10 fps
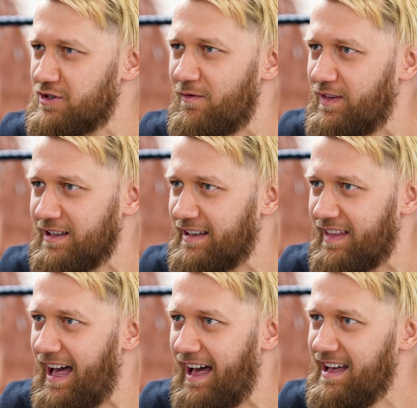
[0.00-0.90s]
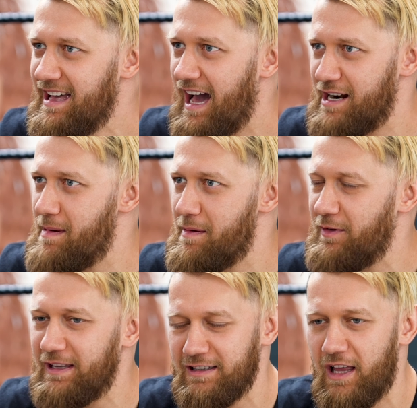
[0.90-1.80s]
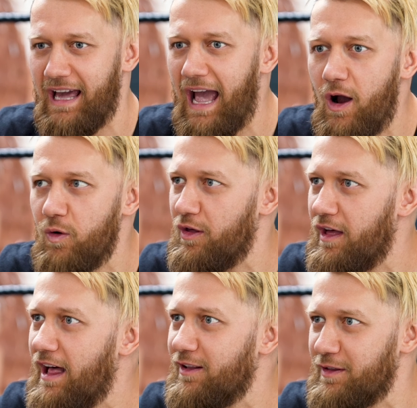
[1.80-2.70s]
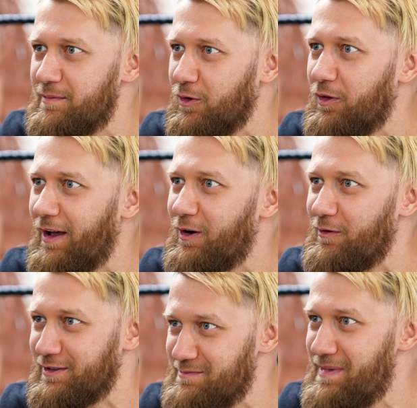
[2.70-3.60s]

or something like that. And oh. I remember thinking, like, how the hell they pulled that off? That's